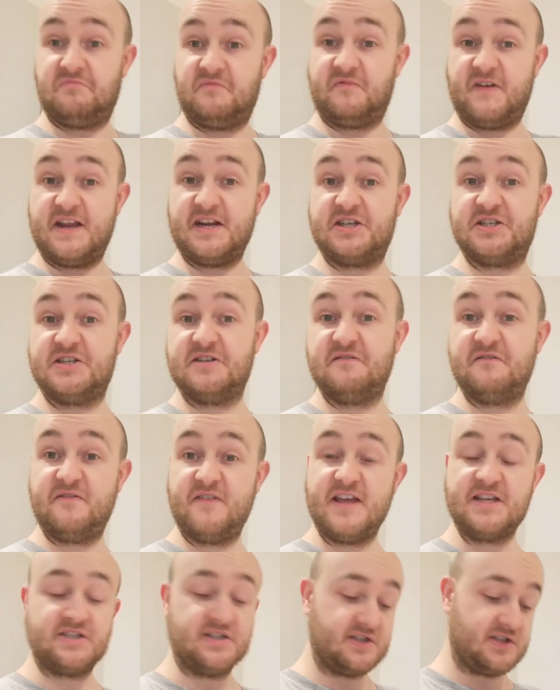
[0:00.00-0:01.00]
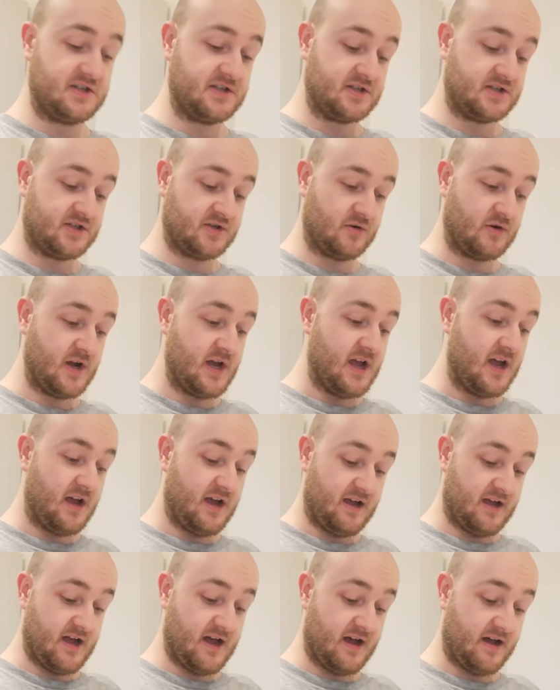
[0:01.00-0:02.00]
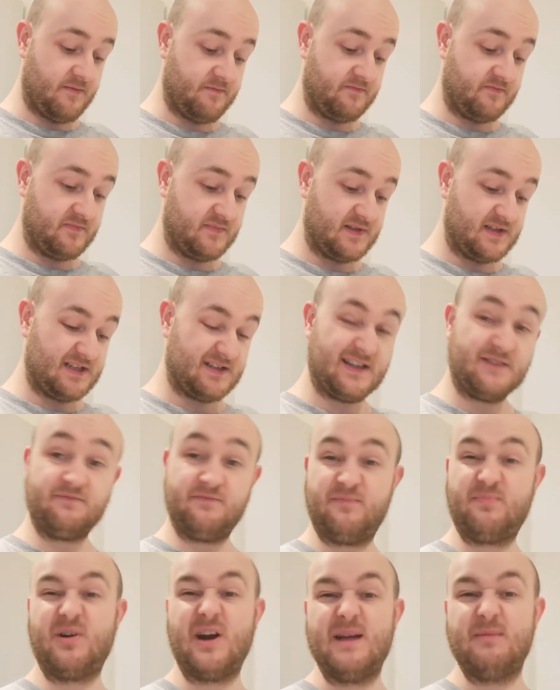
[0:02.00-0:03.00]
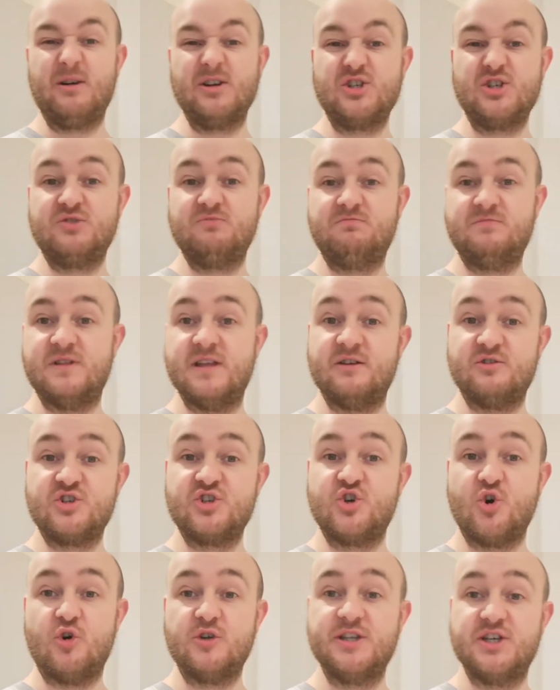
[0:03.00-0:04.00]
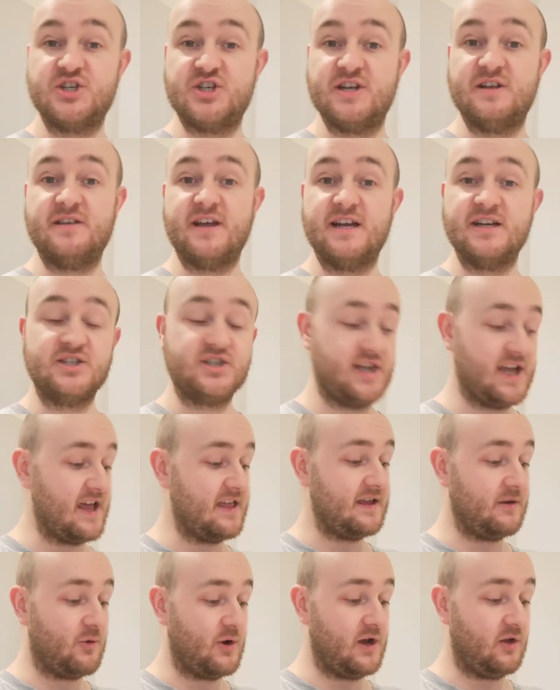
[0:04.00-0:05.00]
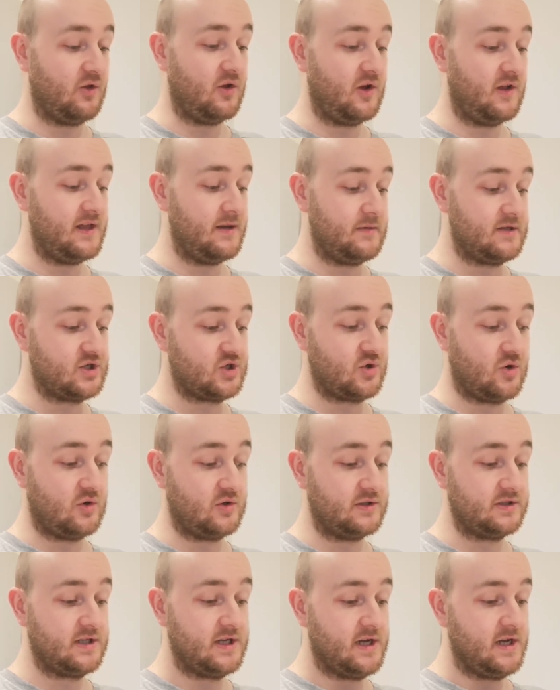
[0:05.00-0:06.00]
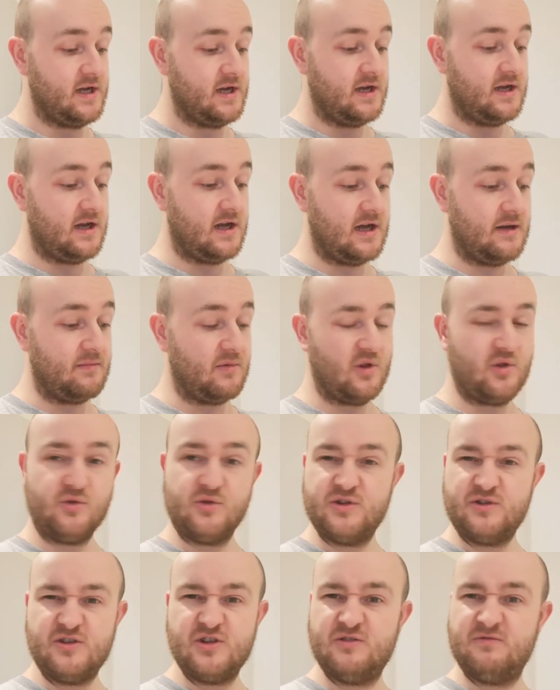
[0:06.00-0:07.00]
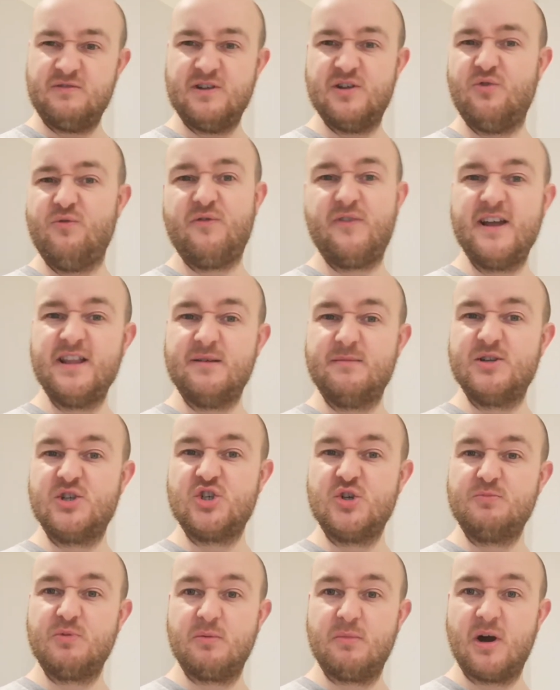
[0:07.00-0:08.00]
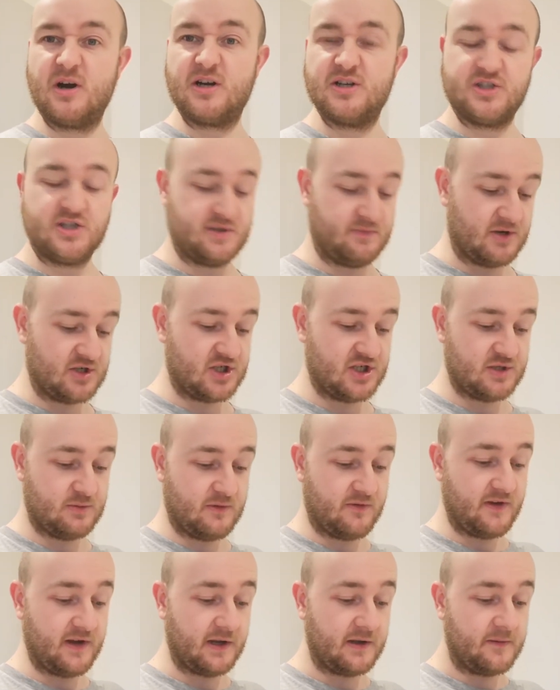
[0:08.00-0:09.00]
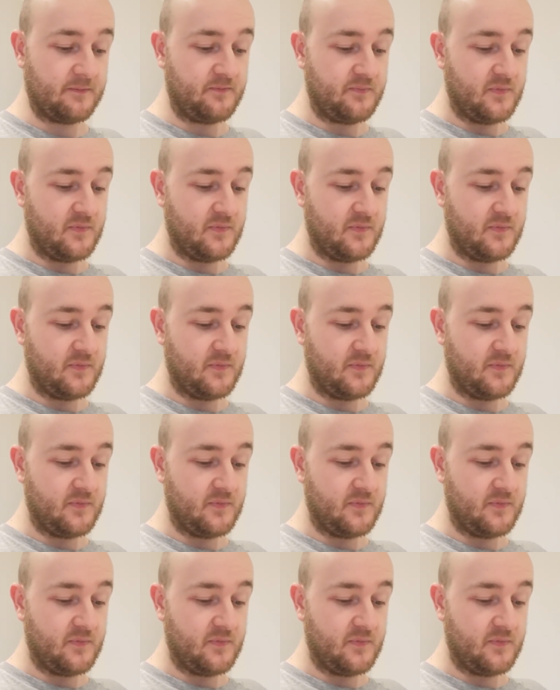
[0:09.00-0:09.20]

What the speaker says: Venison and pheasant. So, pretty much they're Scottish-y things. You get quite a lot of them in Scotland. Although you don't find them in supermarkets as much as you would think.